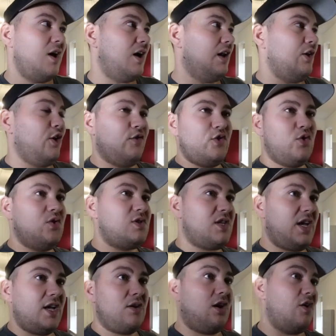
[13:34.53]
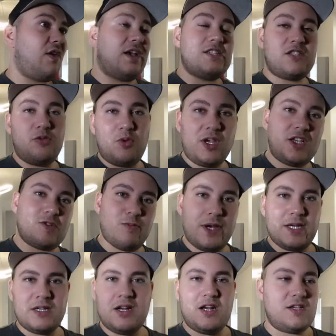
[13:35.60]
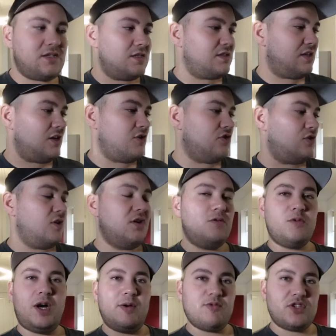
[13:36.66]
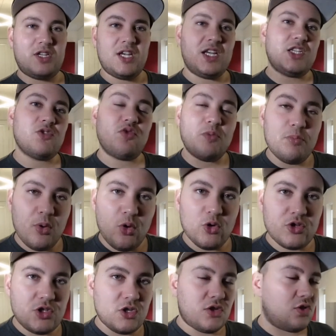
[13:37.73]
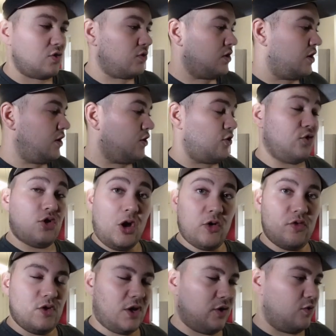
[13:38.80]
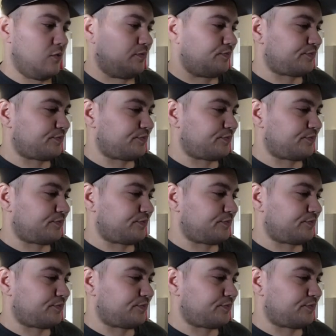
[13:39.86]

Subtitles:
A lot of you are saying, oh, that's to be expected, it's a sealed, but I'm just here to report to you who don't know.